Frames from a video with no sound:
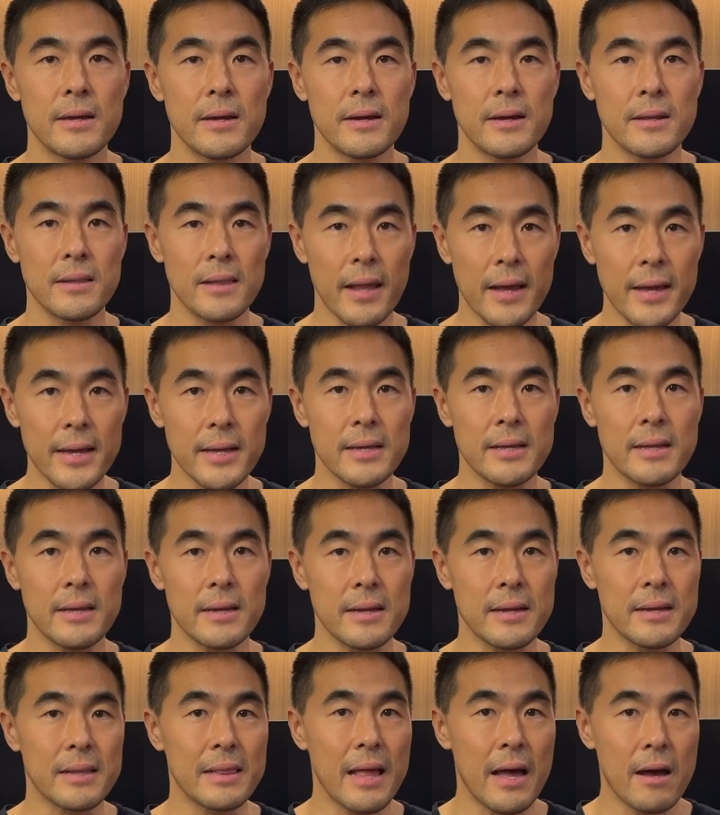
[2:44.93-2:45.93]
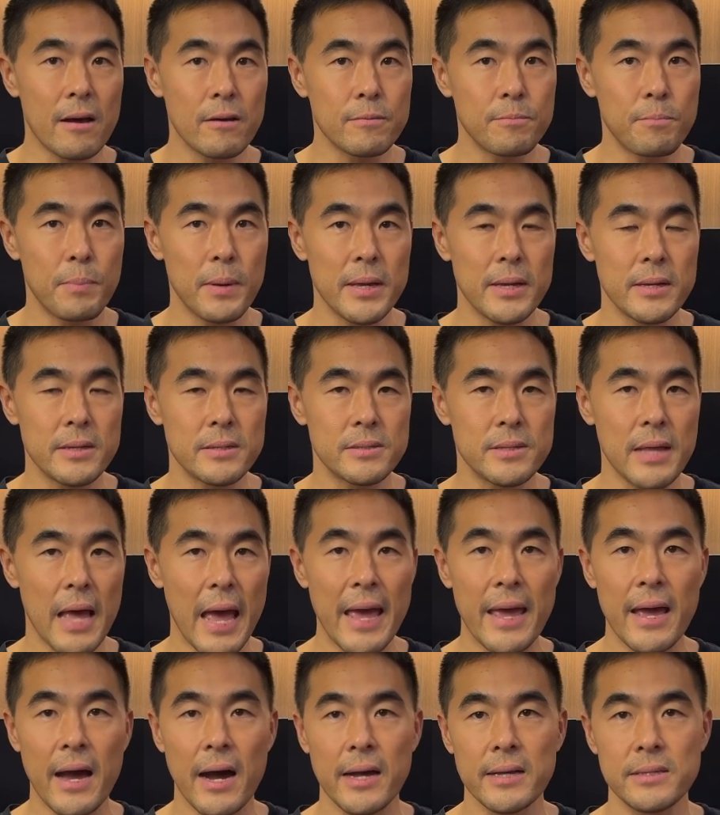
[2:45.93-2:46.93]
Unlike cloud-based
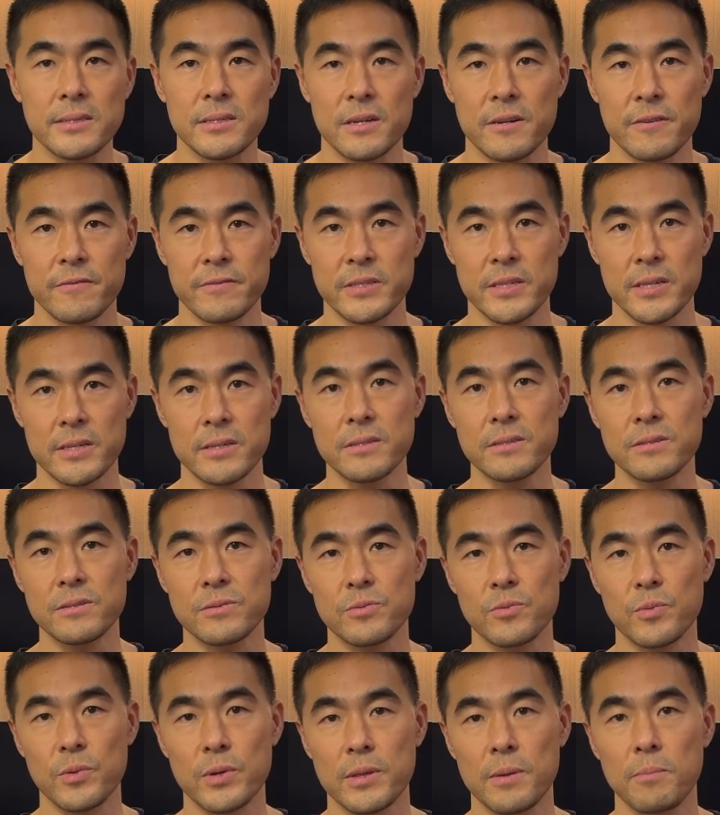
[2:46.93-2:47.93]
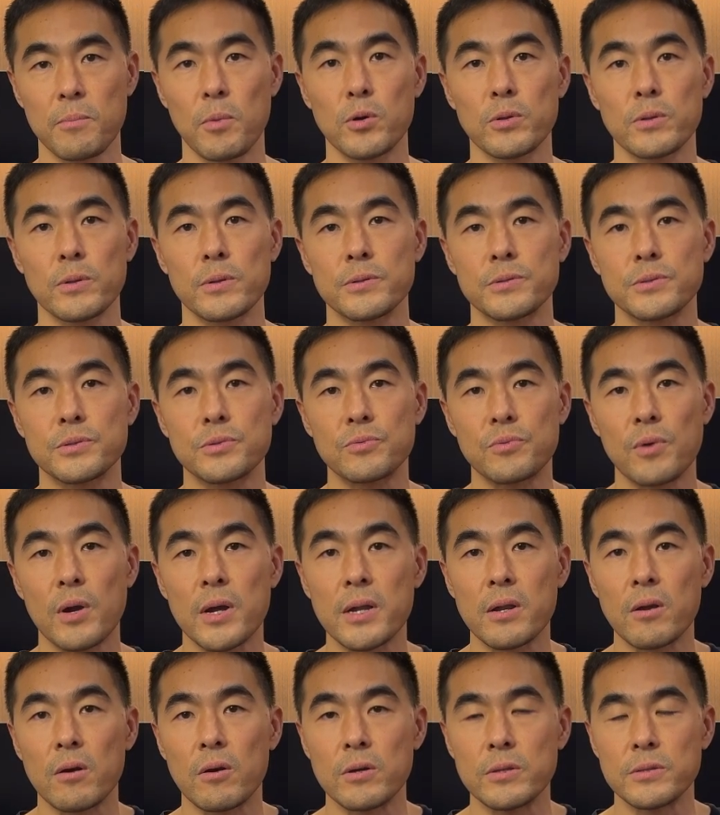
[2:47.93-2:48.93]
AI services where the models
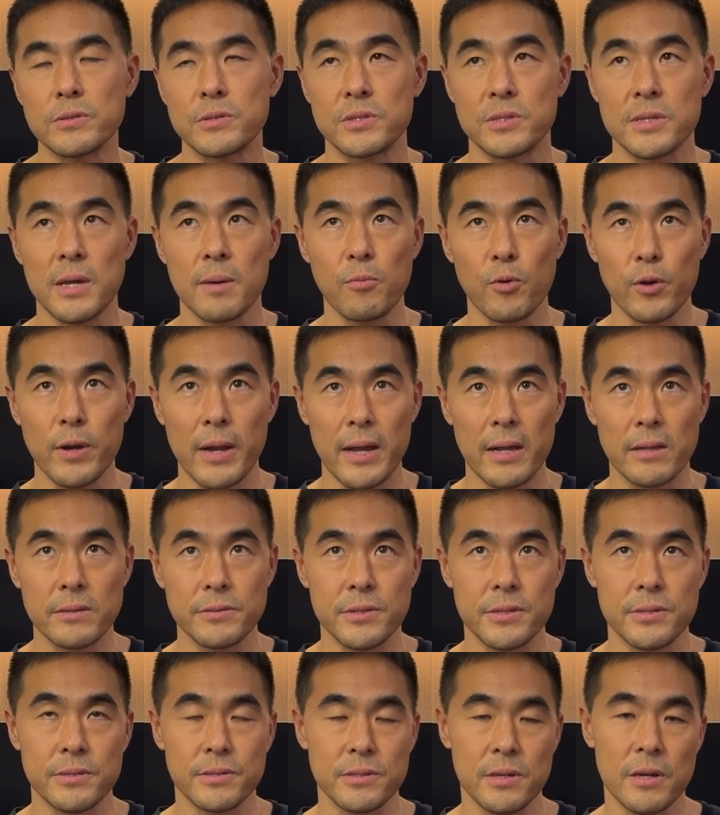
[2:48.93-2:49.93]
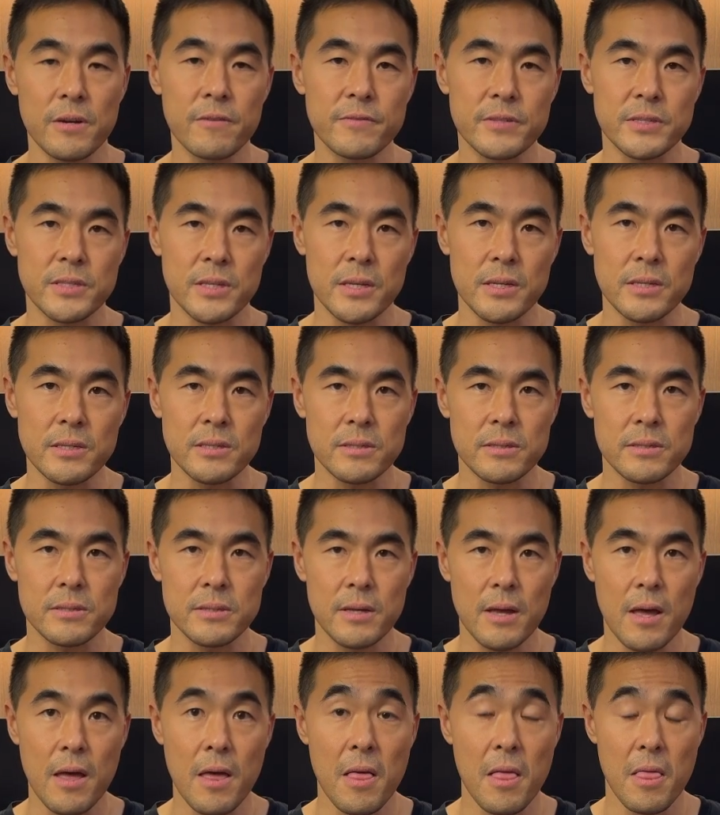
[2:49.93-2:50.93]
run on someone else's services,
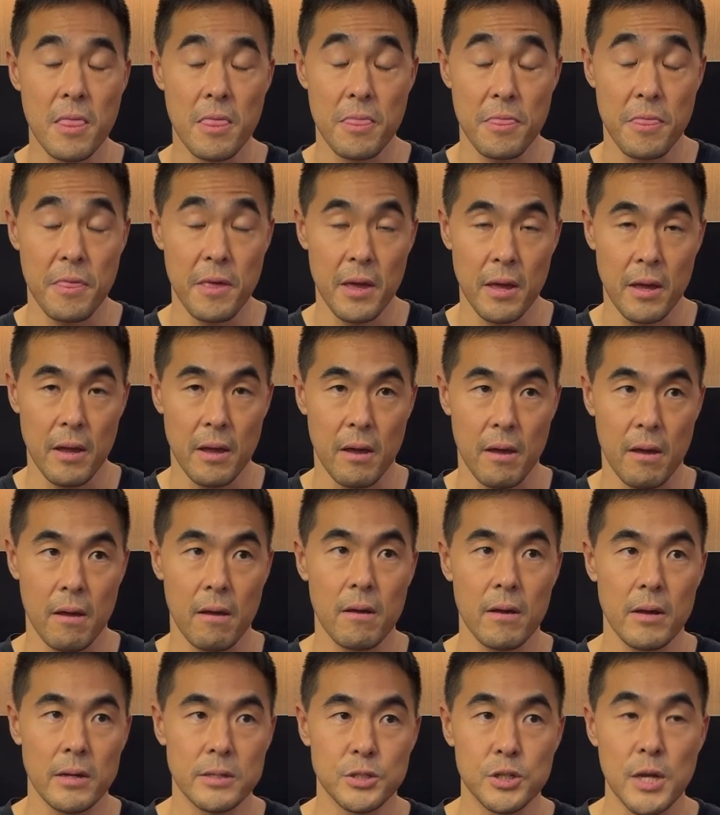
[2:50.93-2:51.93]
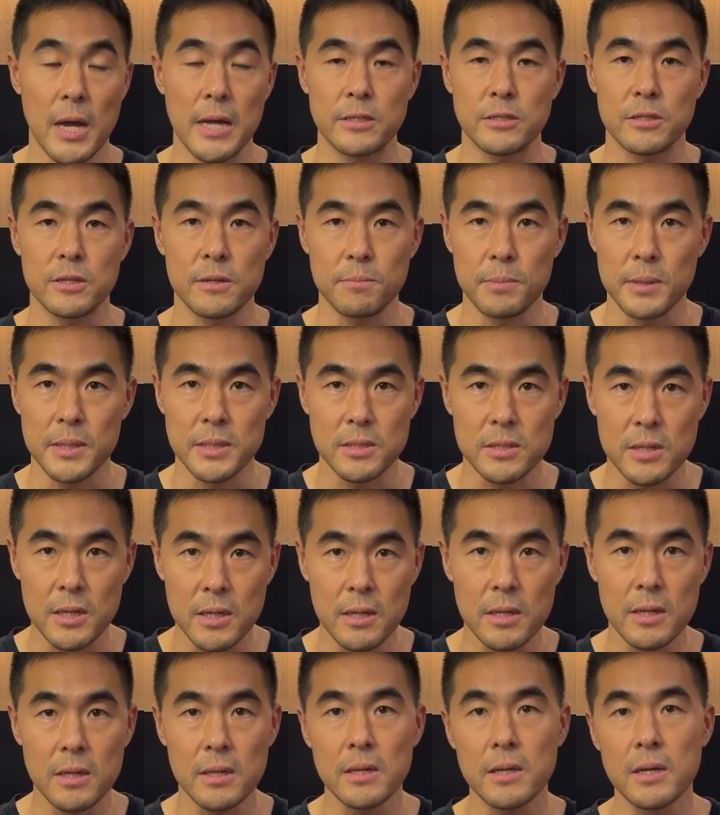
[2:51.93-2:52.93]
think
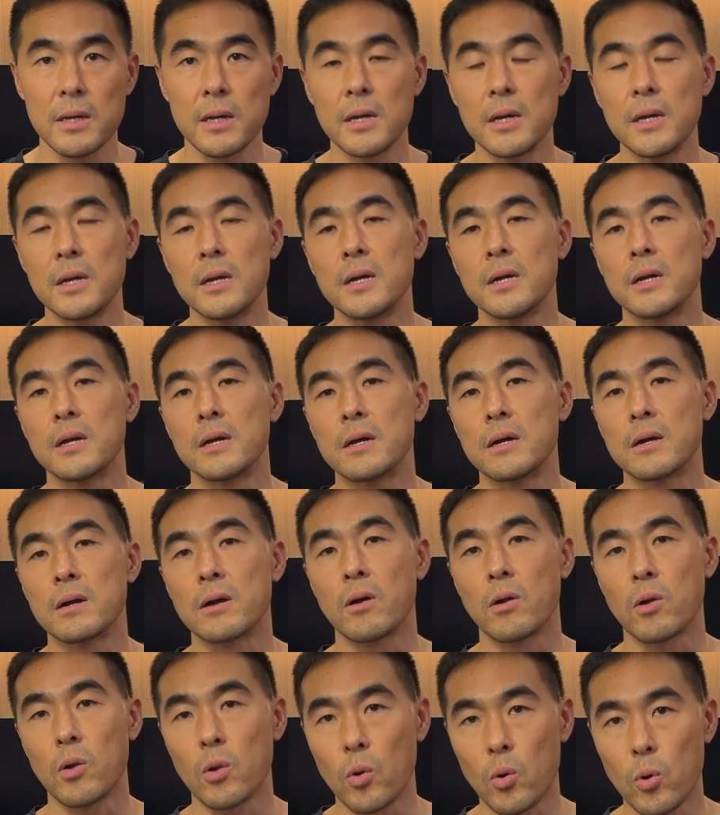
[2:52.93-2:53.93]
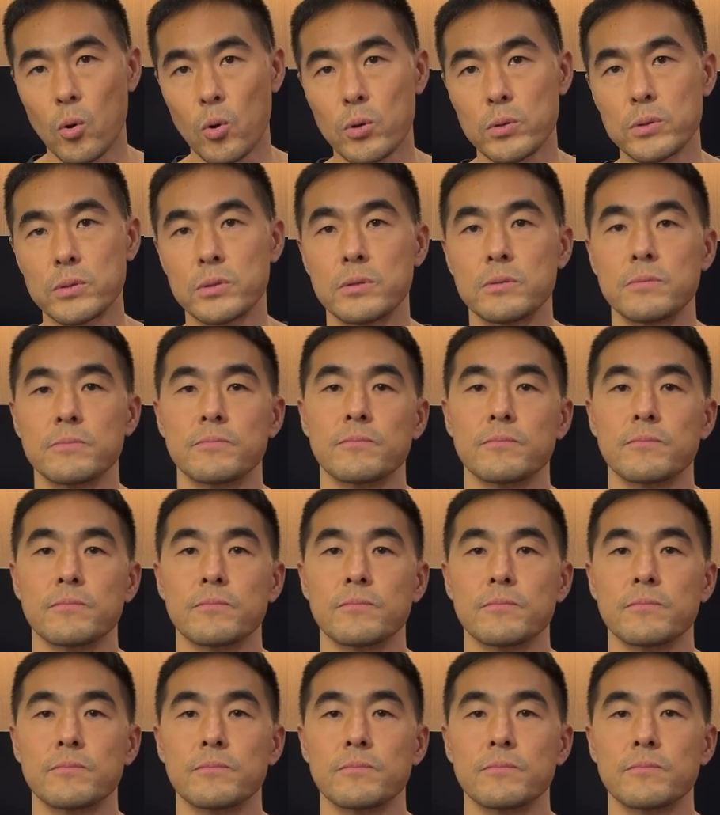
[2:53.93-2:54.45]
ChatGPT, Claude,